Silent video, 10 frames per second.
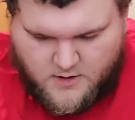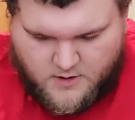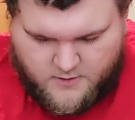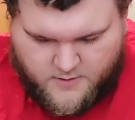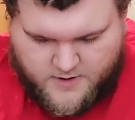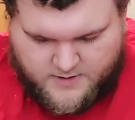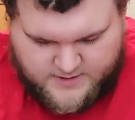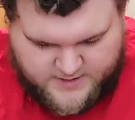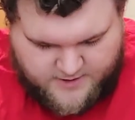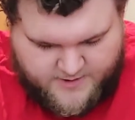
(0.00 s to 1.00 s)
All right,
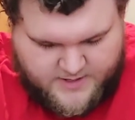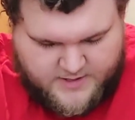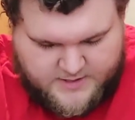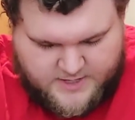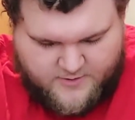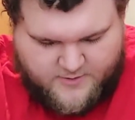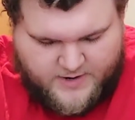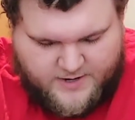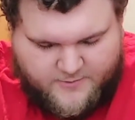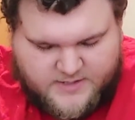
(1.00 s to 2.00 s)
let's see how we did this. Now
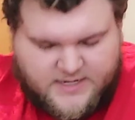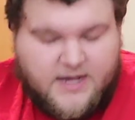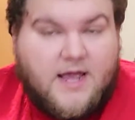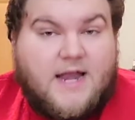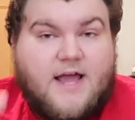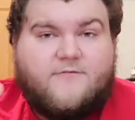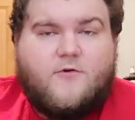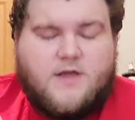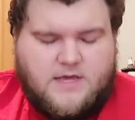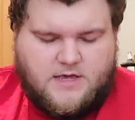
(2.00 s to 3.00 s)
he was at an
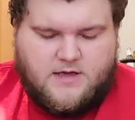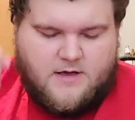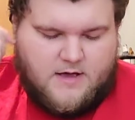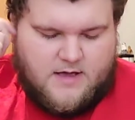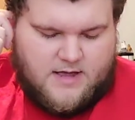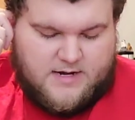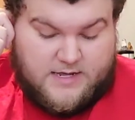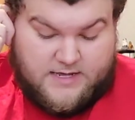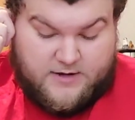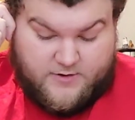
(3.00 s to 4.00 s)
FYE, and
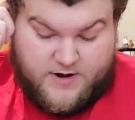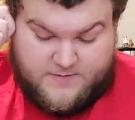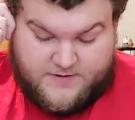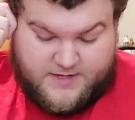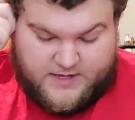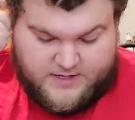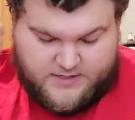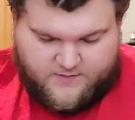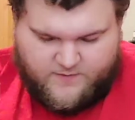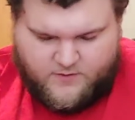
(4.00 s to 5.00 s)
he grabbed
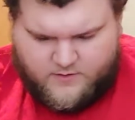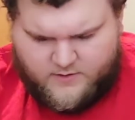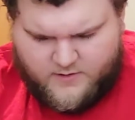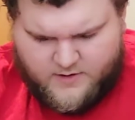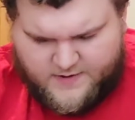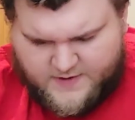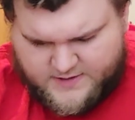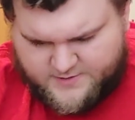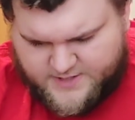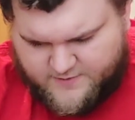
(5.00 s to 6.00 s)
these for I think
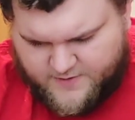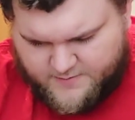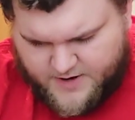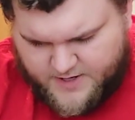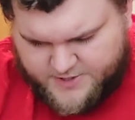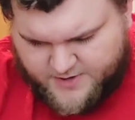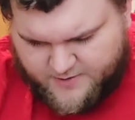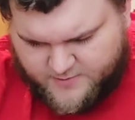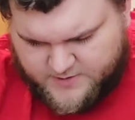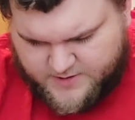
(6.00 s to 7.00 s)
they was having a buy two
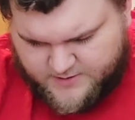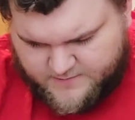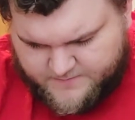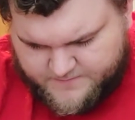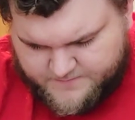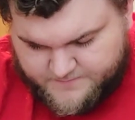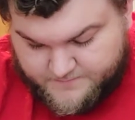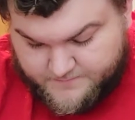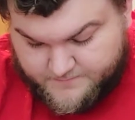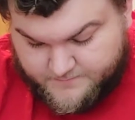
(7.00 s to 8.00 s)
get one sale.
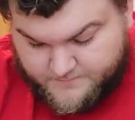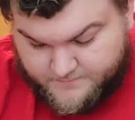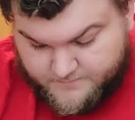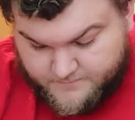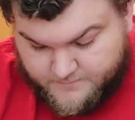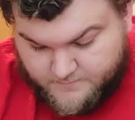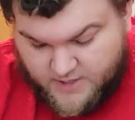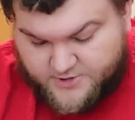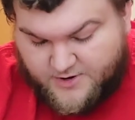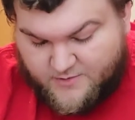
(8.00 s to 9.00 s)

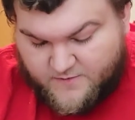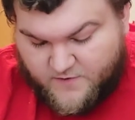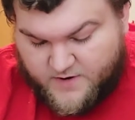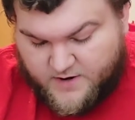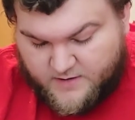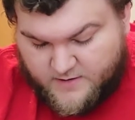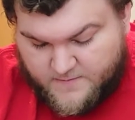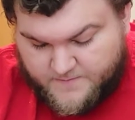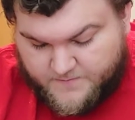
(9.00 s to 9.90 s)
Buy two get one for a dollar.